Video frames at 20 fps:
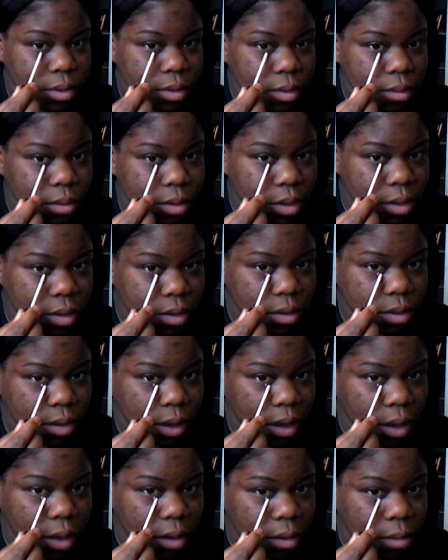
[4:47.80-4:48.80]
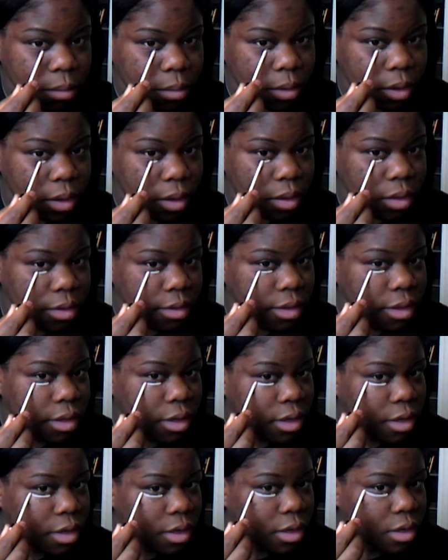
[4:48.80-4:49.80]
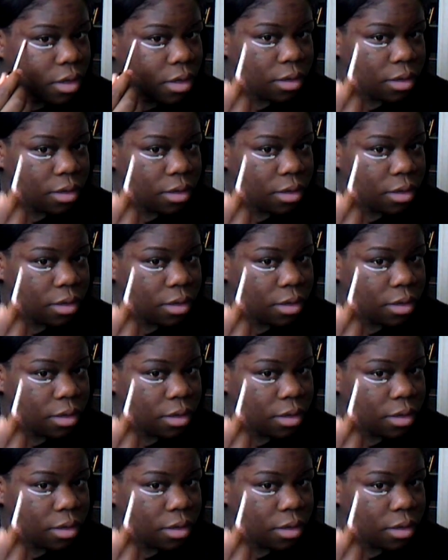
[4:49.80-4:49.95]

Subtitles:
Maybe just take a little bit under the eye.